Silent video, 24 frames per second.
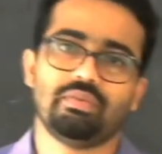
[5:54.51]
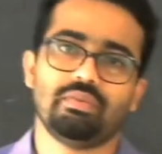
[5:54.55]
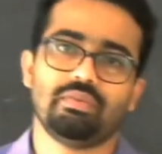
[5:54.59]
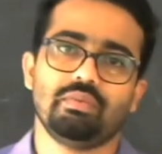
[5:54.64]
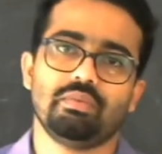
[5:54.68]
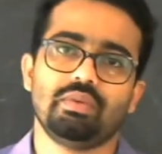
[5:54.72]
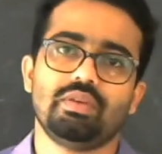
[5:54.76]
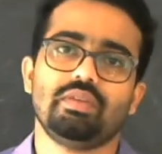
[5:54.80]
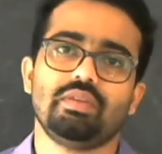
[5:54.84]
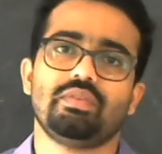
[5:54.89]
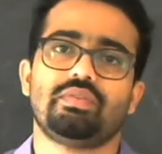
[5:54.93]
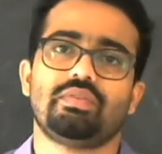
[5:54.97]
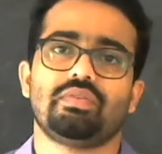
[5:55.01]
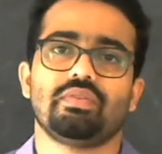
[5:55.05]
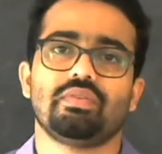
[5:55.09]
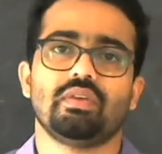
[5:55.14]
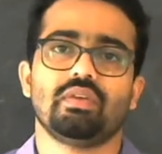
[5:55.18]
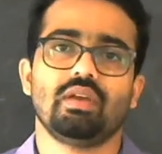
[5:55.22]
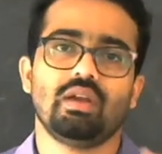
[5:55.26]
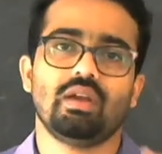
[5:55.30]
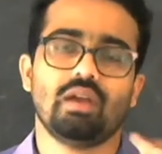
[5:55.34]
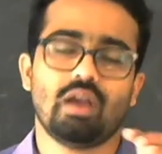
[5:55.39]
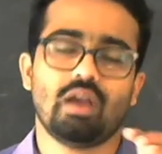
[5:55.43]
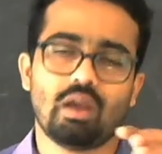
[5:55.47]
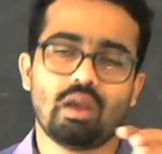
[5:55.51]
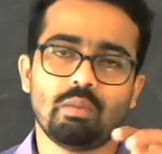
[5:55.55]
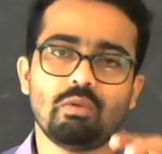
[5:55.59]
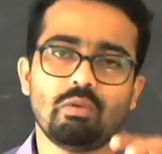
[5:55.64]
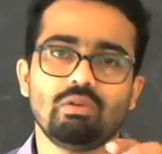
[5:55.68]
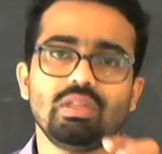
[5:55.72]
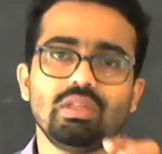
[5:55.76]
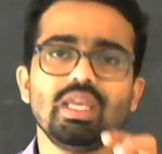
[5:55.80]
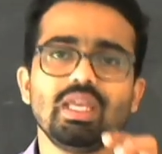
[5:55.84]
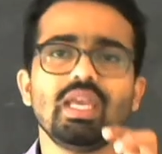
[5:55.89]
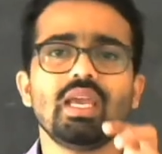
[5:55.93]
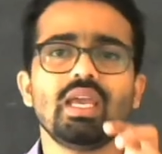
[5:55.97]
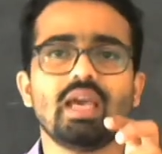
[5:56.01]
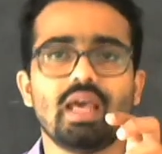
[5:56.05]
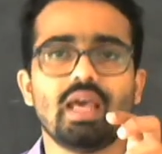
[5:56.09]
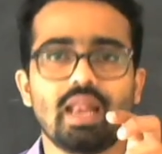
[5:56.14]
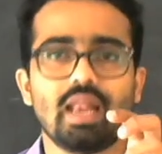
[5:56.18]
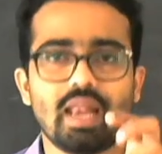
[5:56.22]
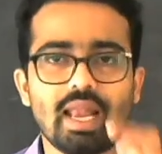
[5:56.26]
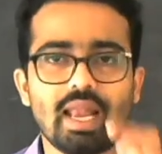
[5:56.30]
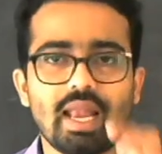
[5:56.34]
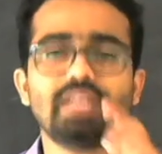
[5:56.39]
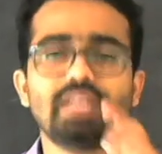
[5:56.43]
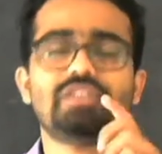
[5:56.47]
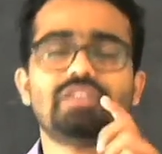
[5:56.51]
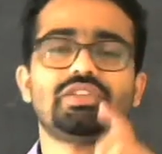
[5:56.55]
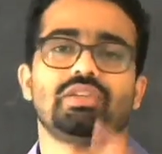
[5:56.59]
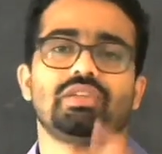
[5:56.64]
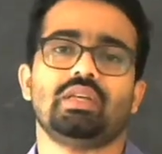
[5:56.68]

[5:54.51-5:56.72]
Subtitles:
which is about the light,